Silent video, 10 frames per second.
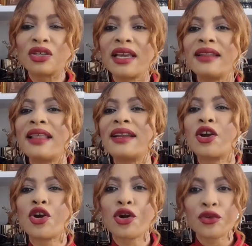You get
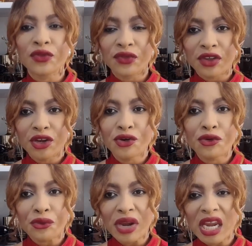that earthy
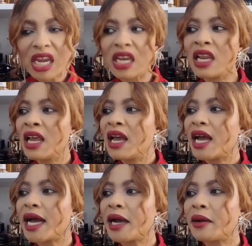green,
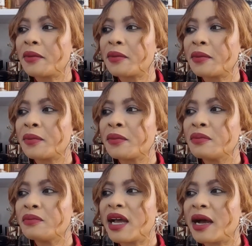
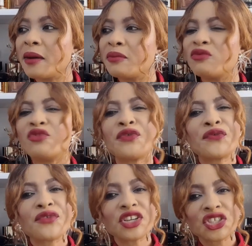
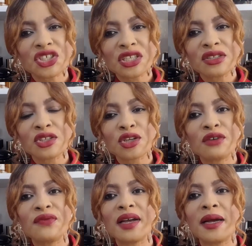refreshing sort
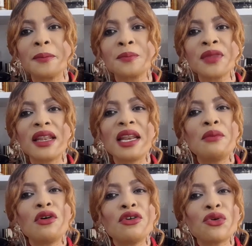of
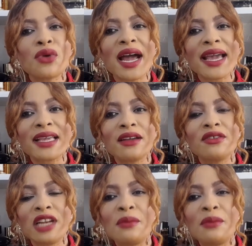lemongrass,